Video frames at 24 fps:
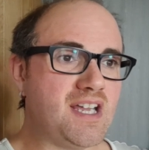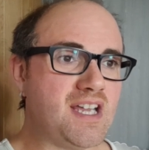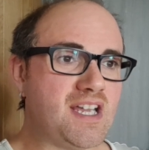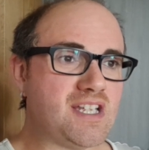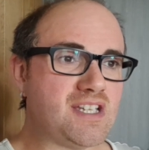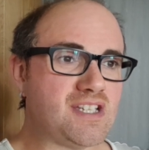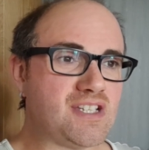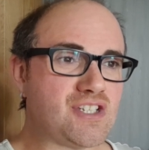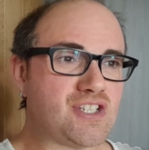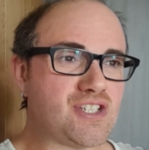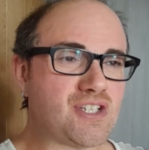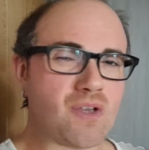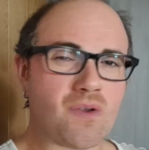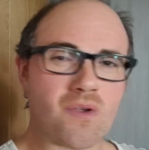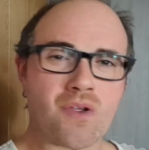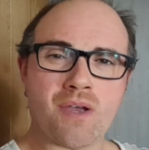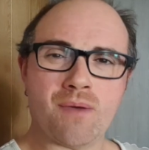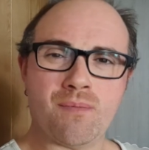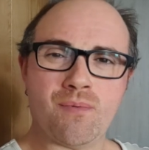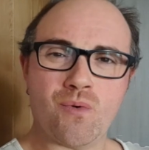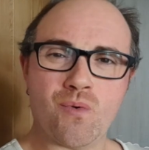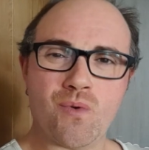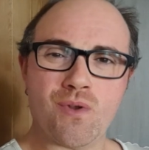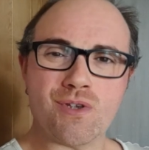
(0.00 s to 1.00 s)
and soak
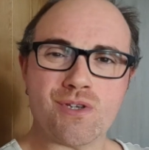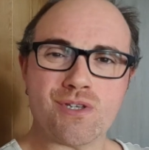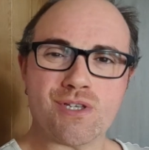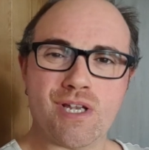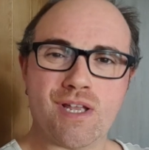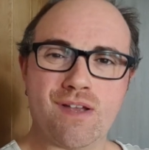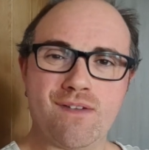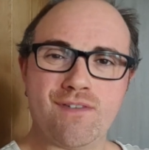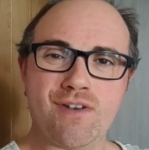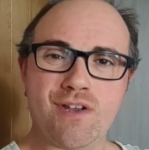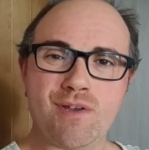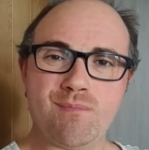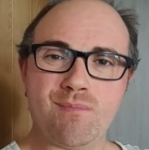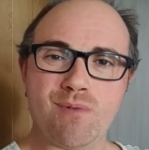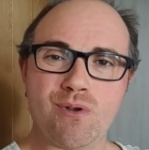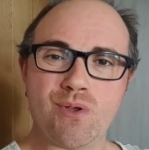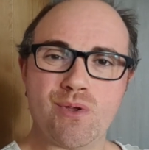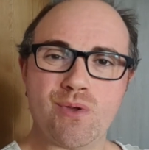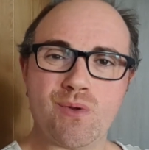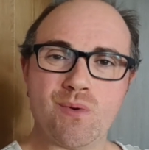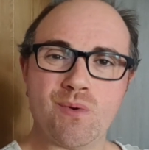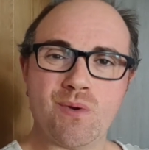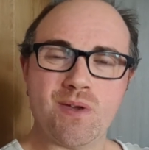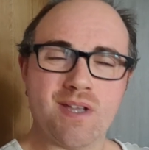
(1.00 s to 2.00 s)
up all those lovely
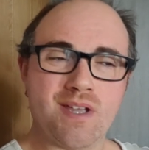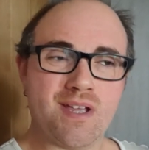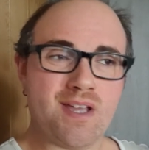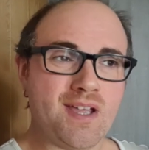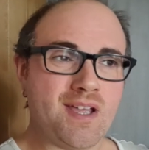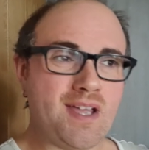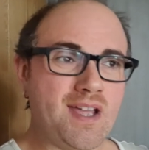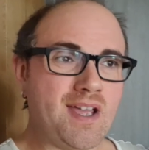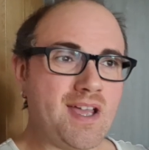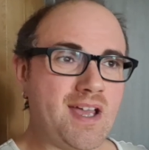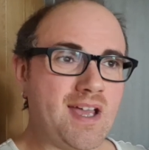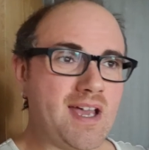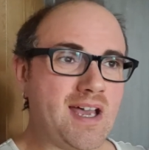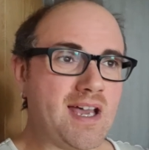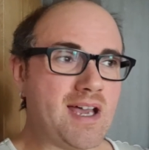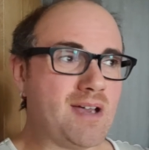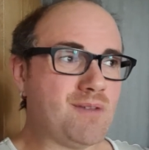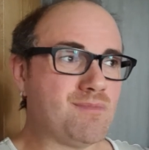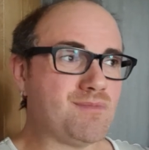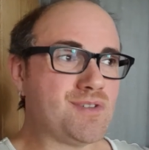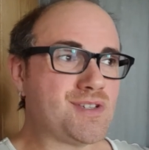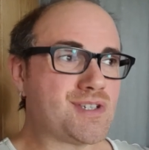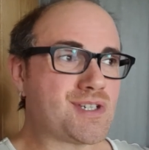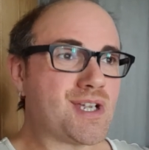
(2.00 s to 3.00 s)
blue
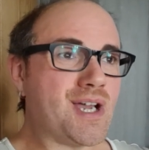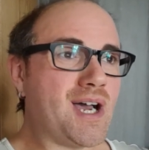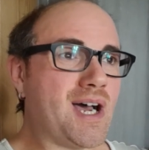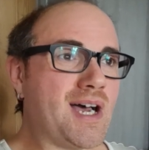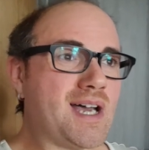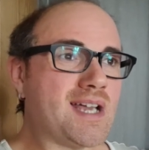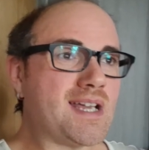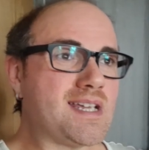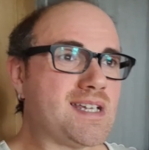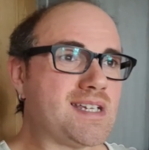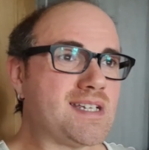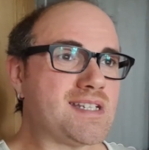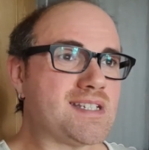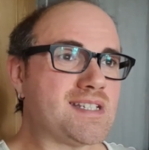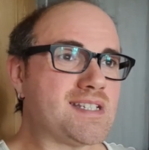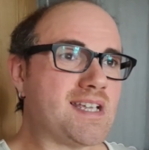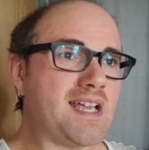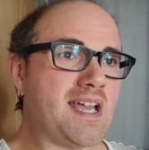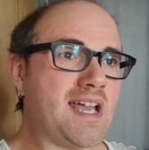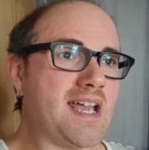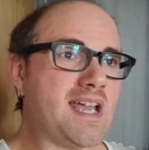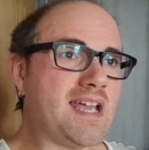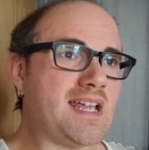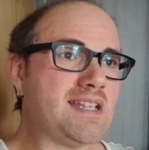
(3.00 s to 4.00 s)
skies
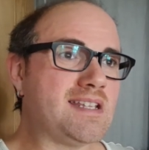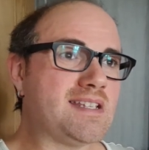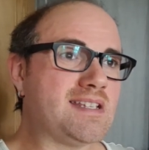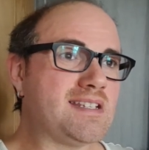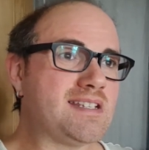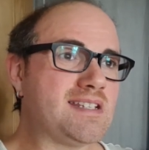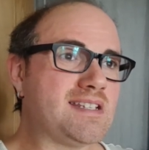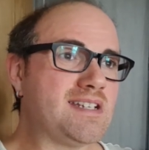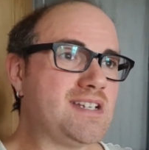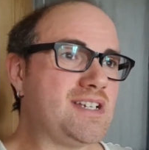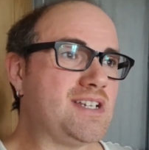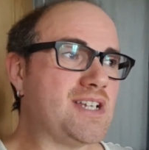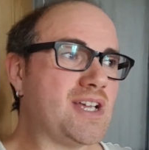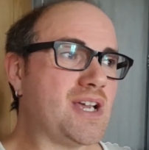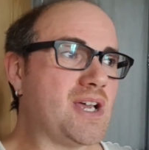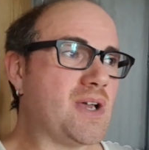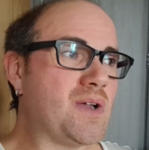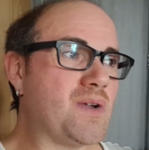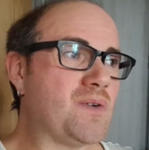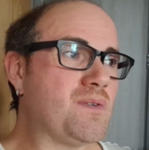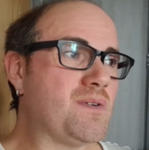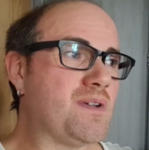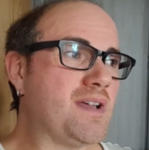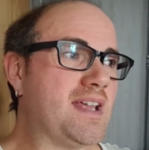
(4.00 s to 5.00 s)
and, you
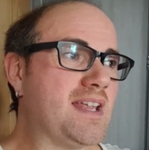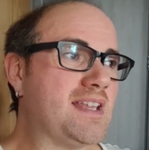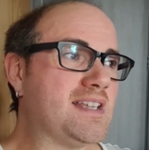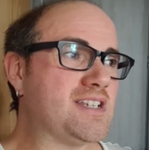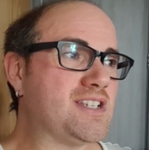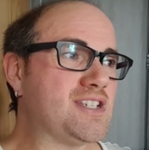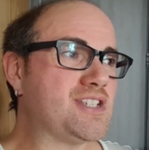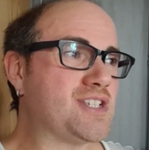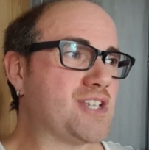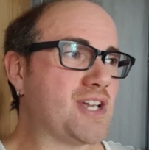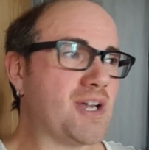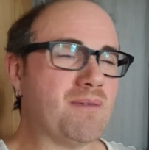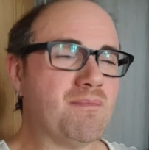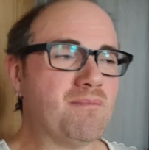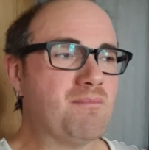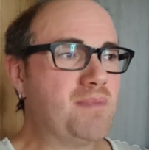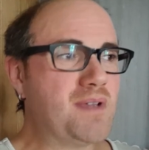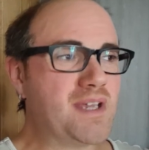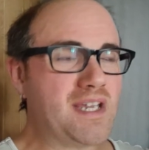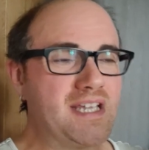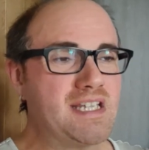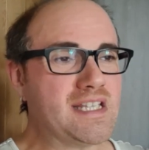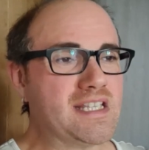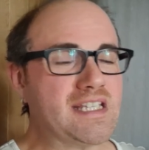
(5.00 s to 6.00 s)
know, and the sun
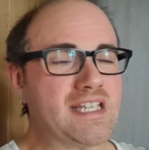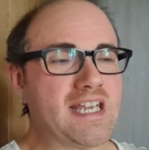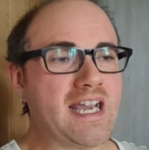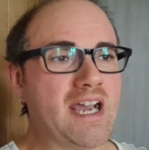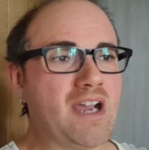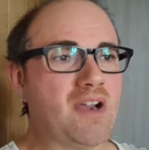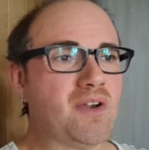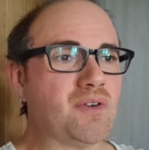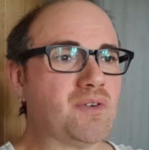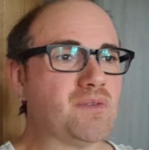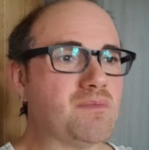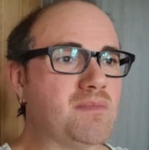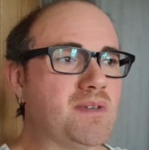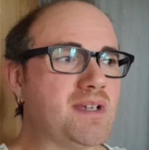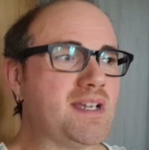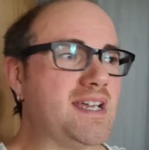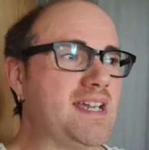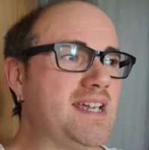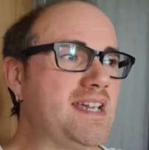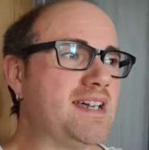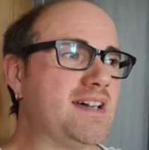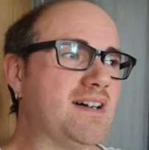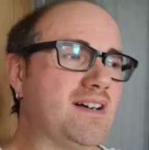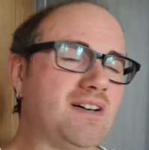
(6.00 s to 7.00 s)
beating down on
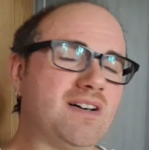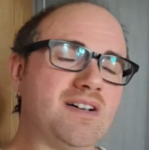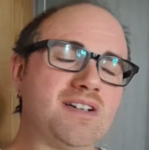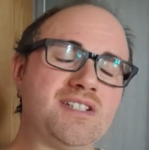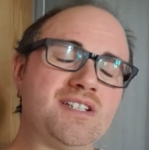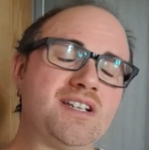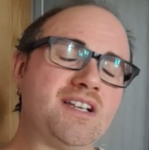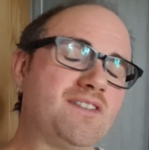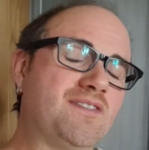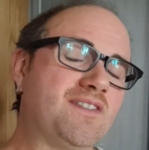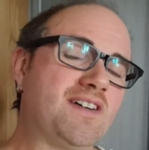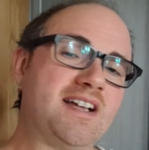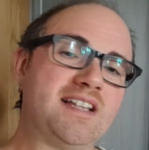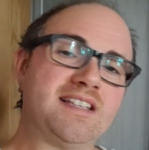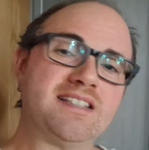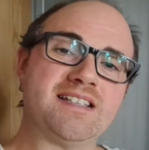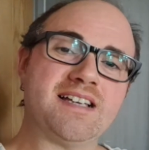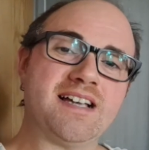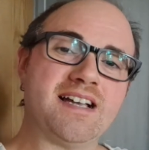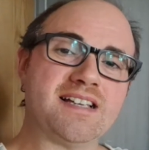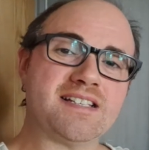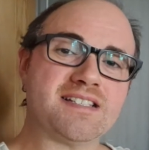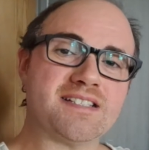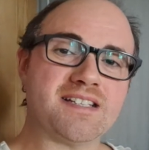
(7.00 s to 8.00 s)
me. Oh, it's just
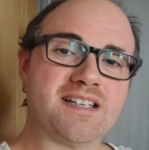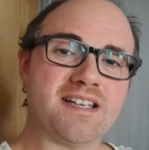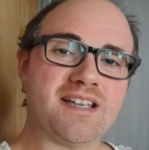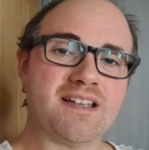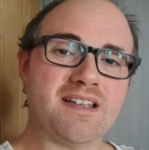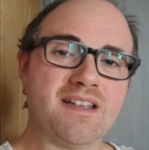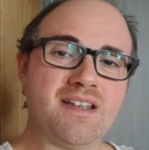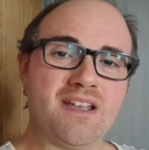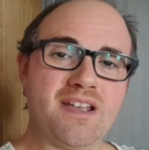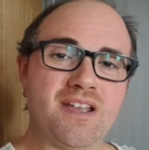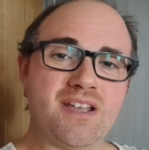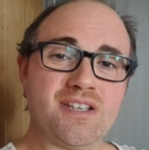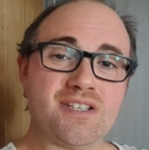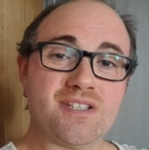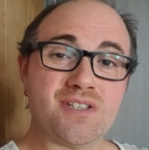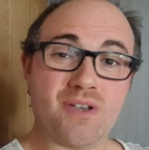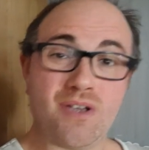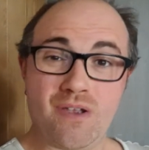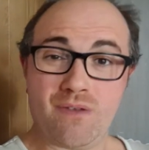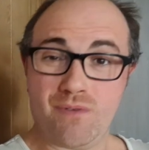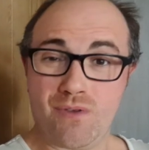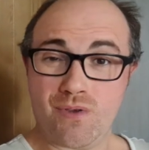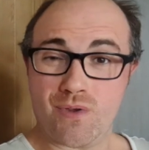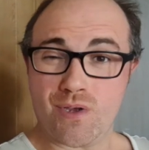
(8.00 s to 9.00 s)
fantastic. So I
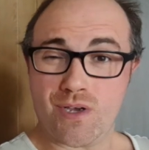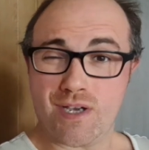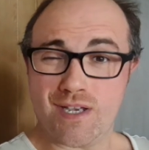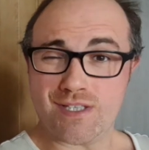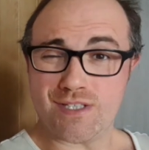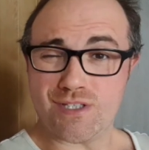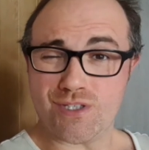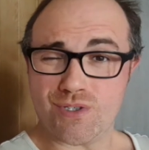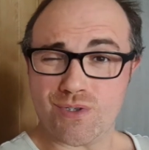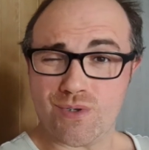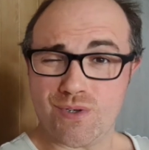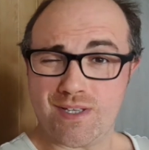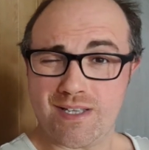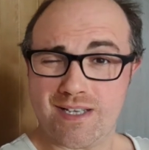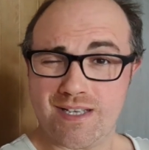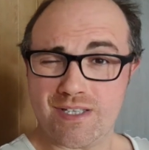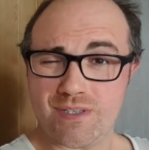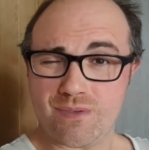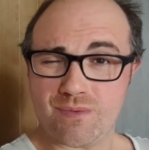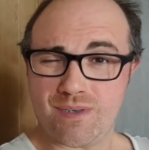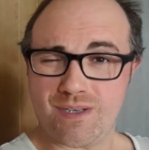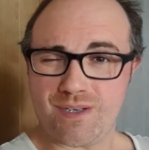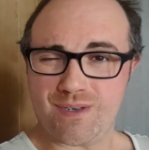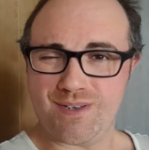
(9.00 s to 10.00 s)
hope you guys enjoy that
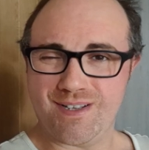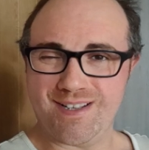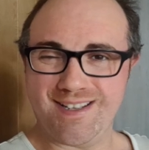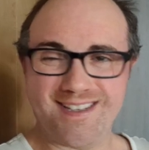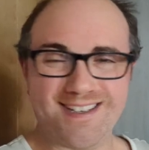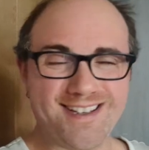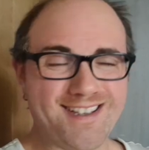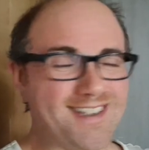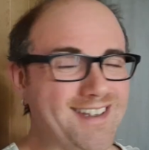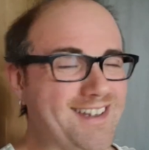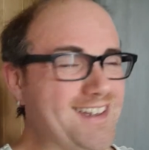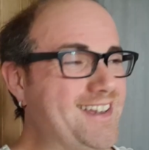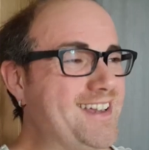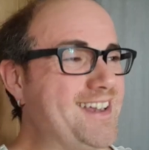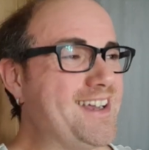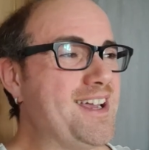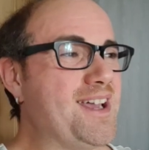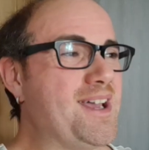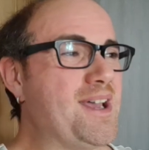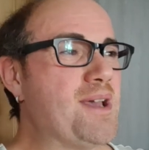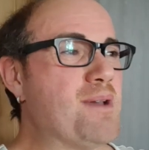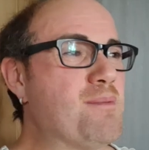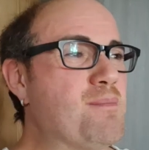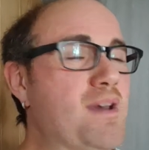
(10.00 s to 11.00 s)
as well.
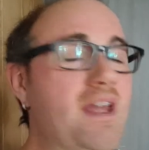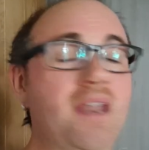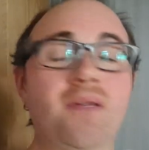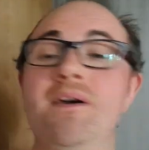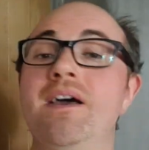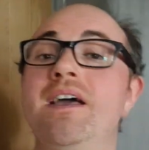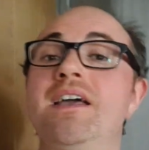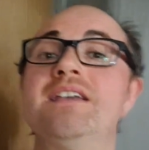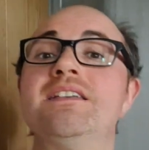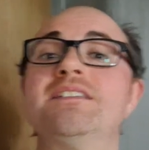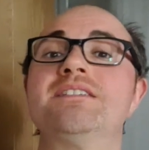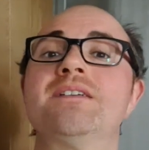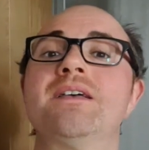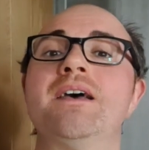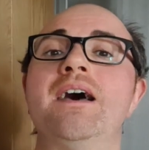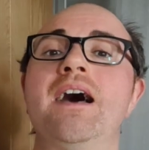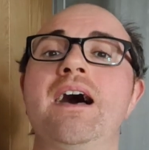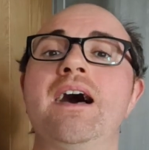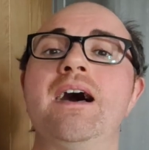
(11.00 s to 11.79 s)
But anyways,